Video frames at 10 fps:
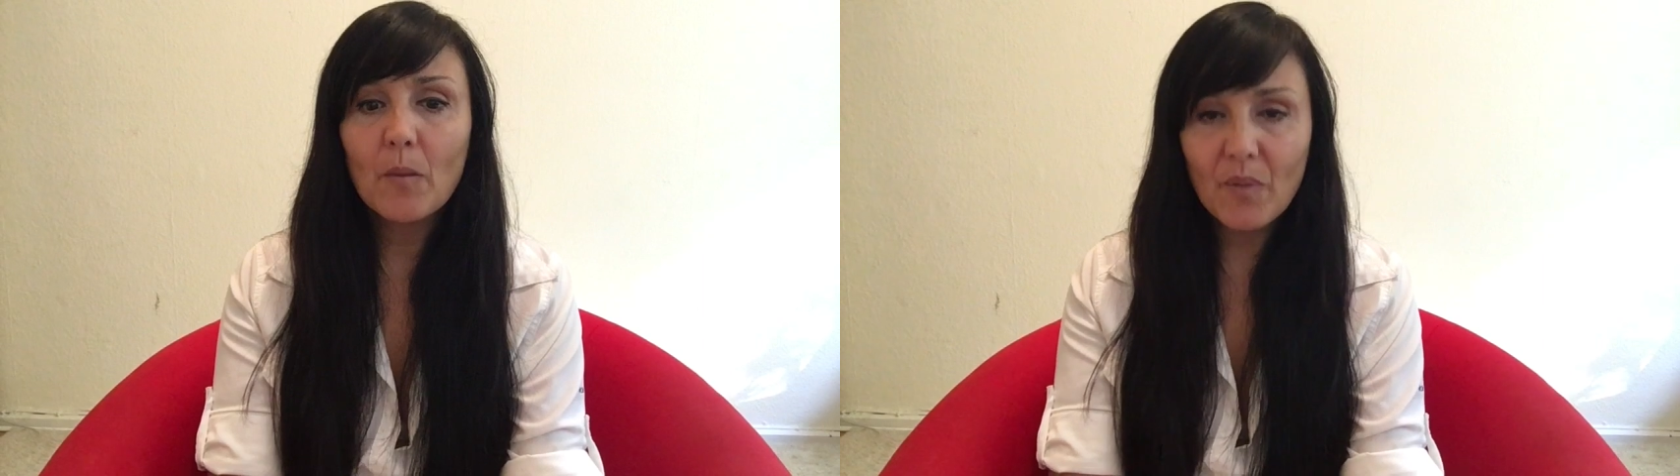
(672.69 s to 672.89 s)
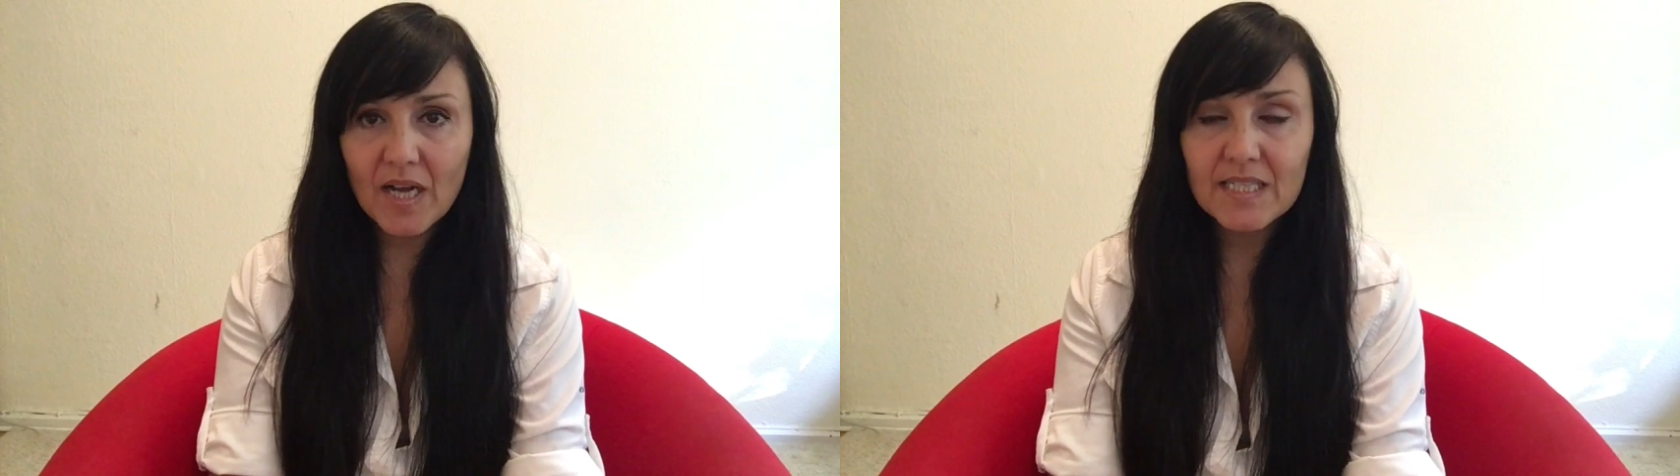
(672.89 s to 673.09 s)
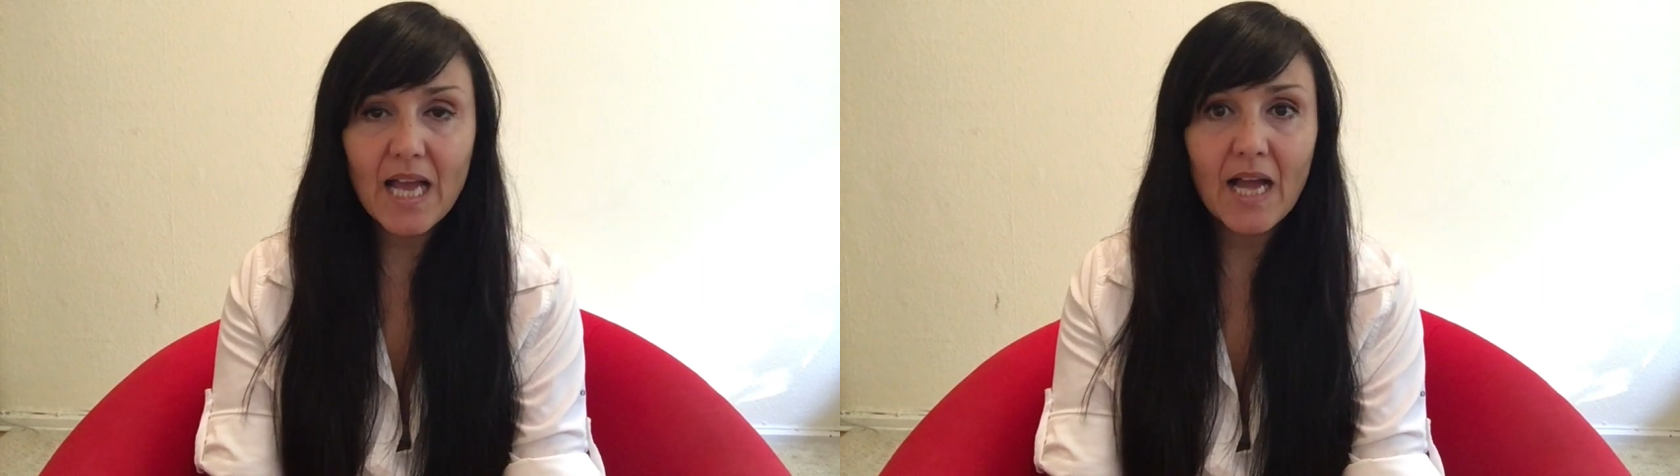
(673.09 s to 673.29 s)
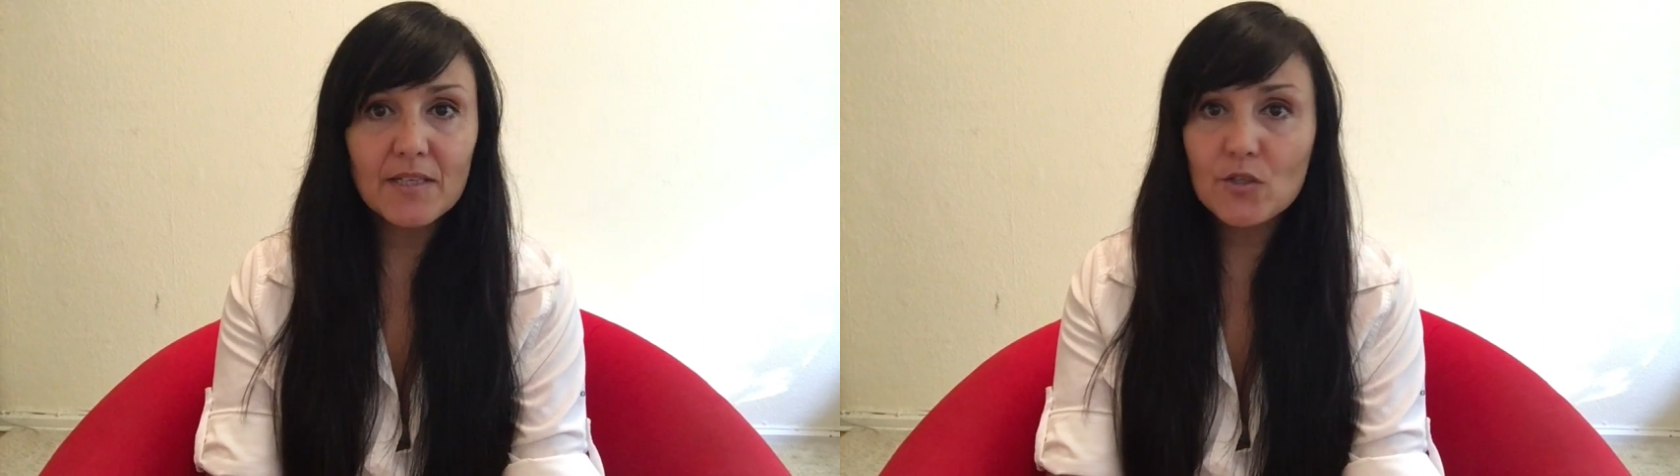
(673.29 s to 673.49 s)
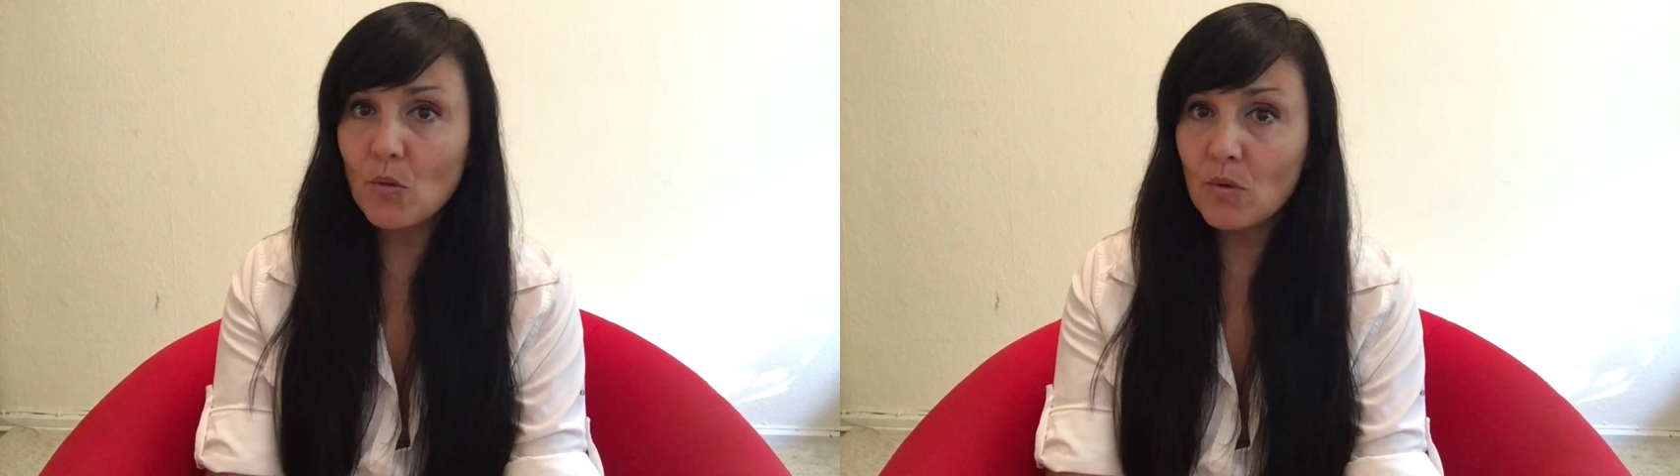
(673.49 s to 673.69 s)
But I
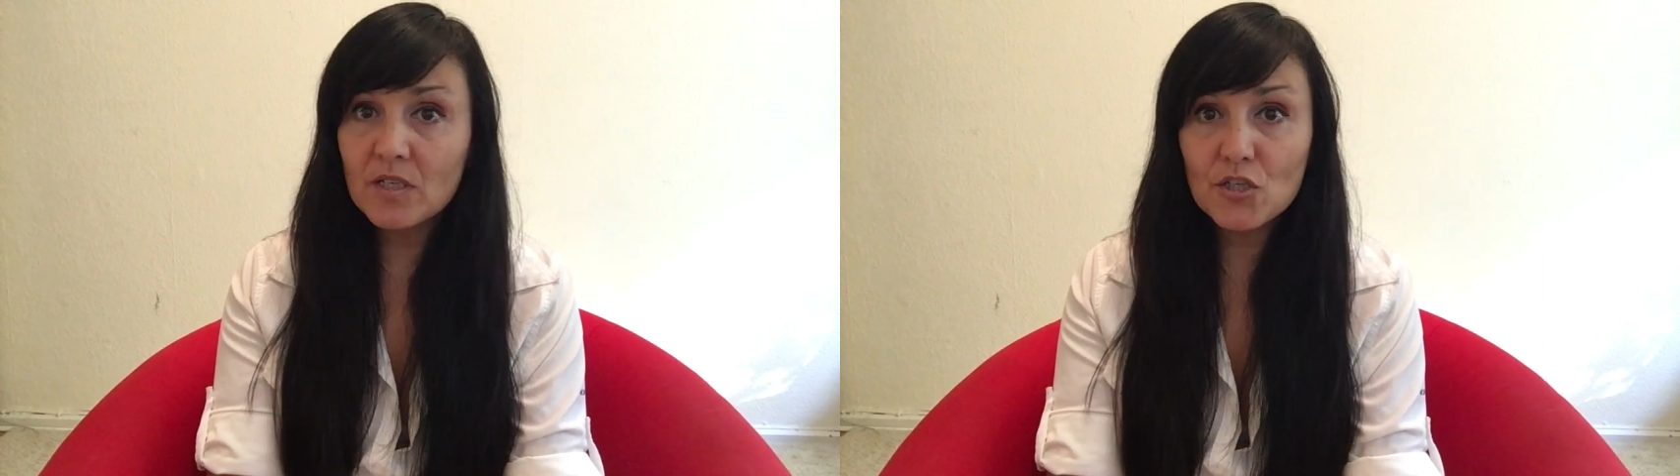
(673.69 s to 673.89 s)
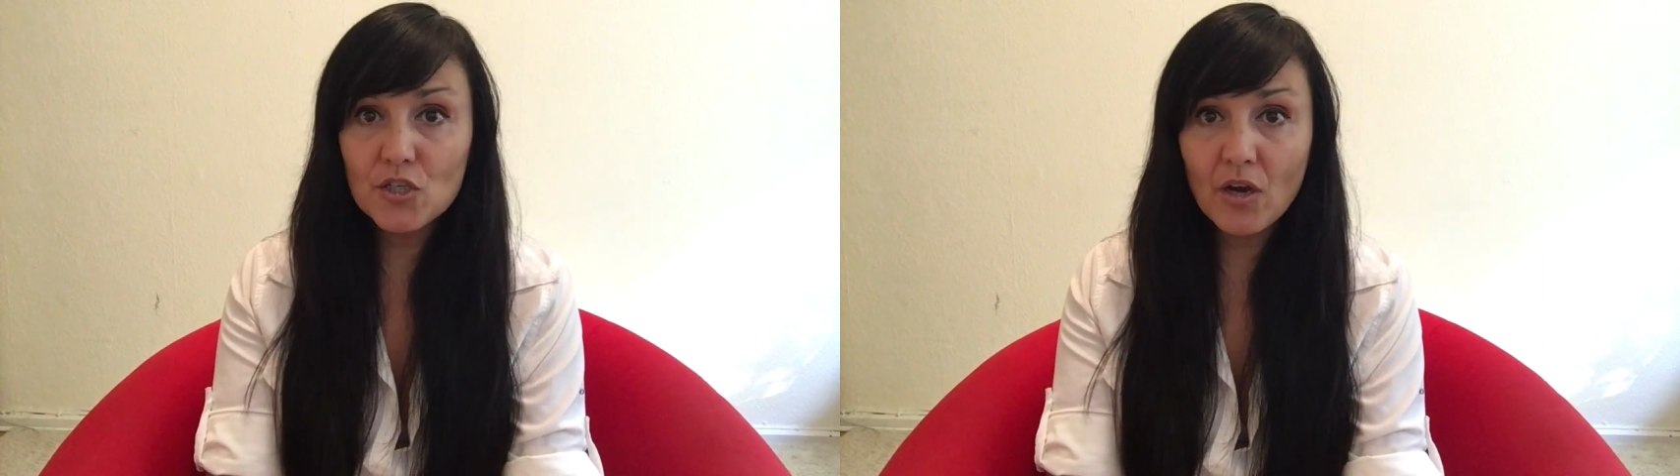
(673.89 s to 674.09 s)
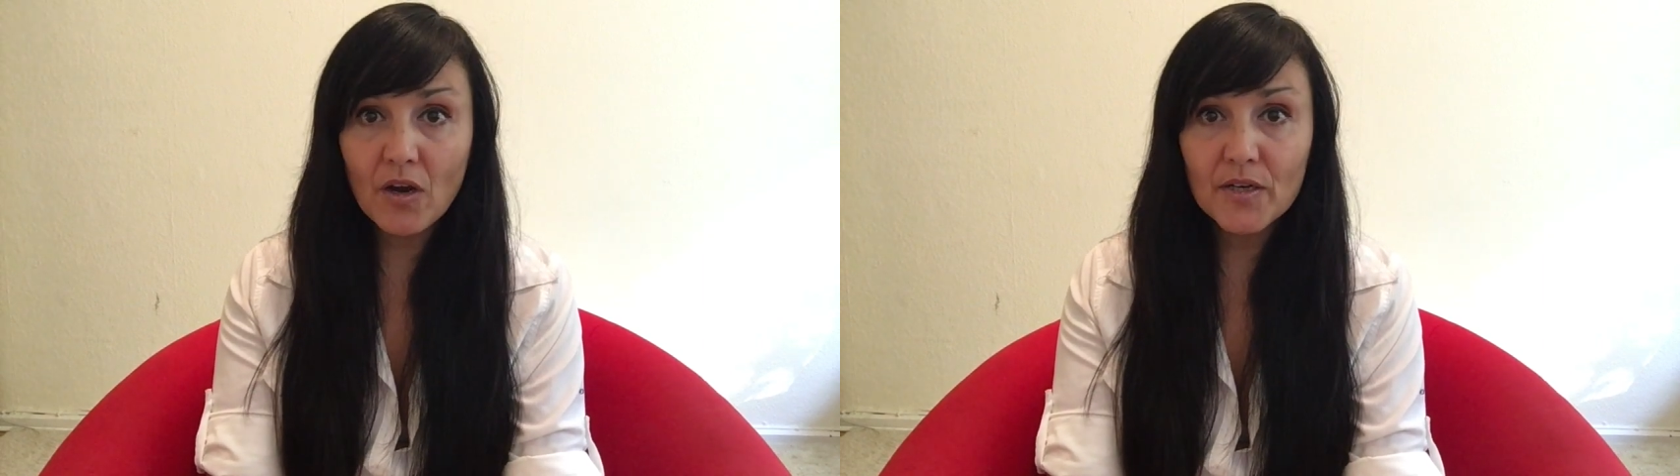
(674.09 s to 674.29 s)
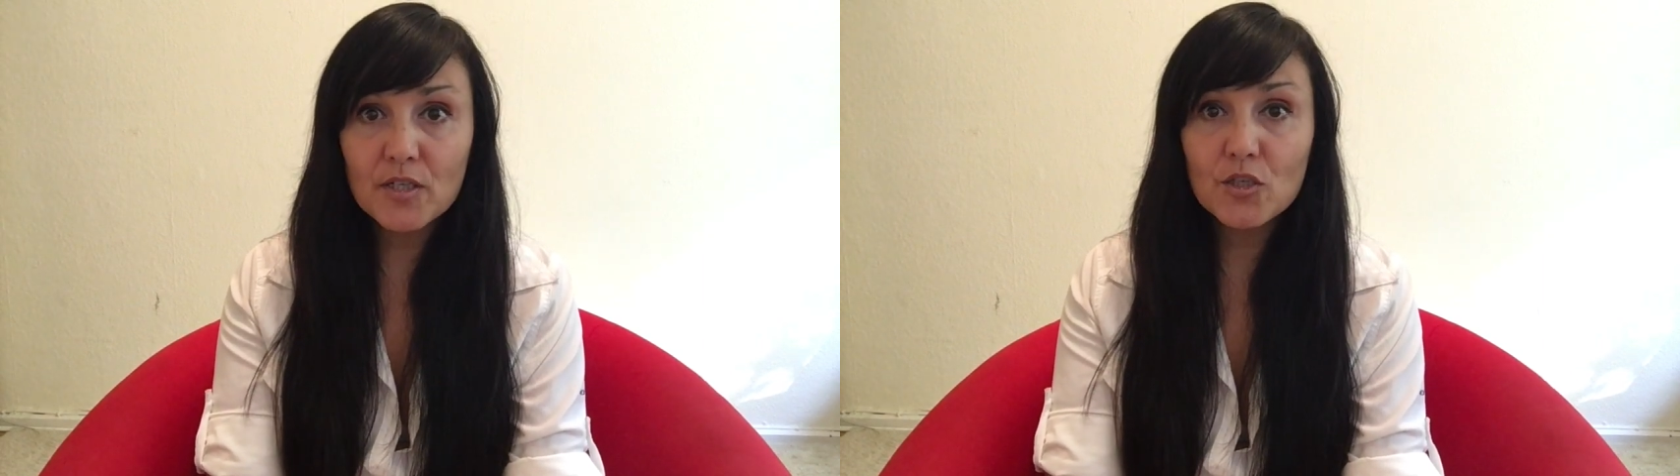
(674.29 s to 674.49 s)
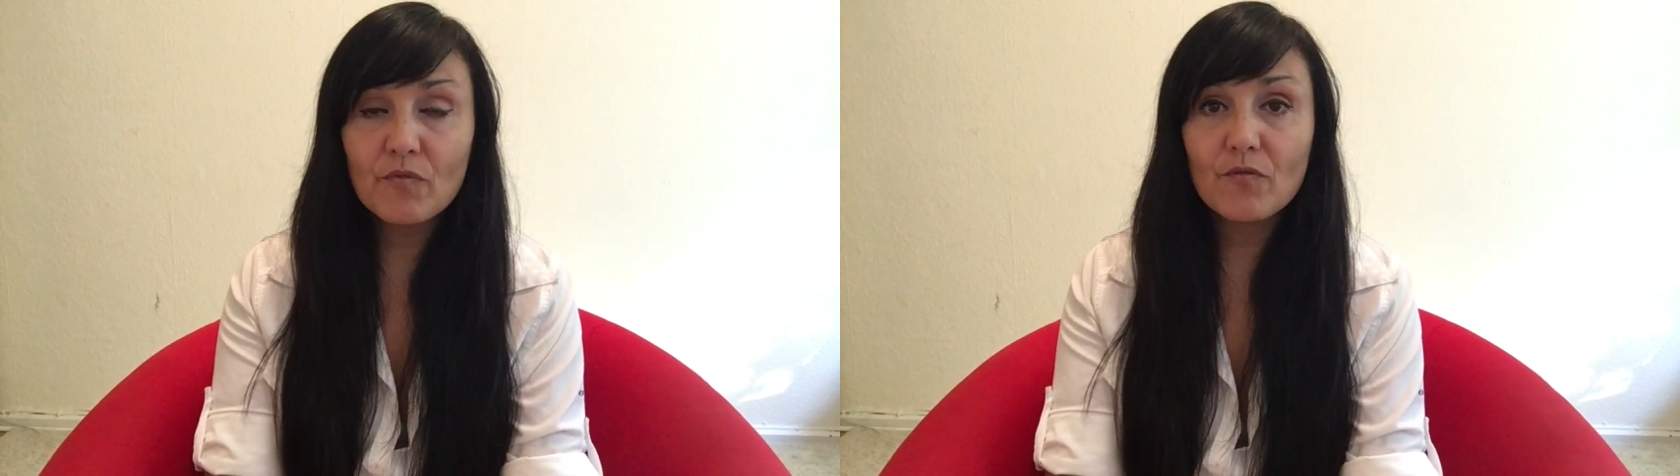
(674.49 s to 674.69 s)
don't want to charge